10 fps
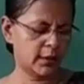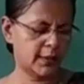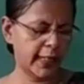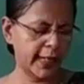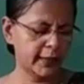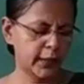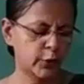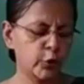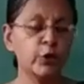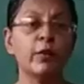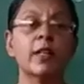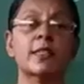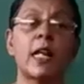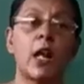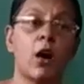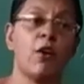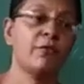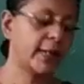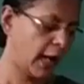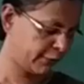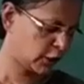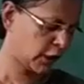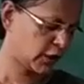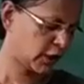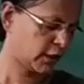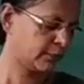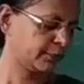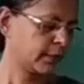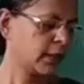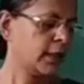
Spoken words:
State the universal law of gravitation.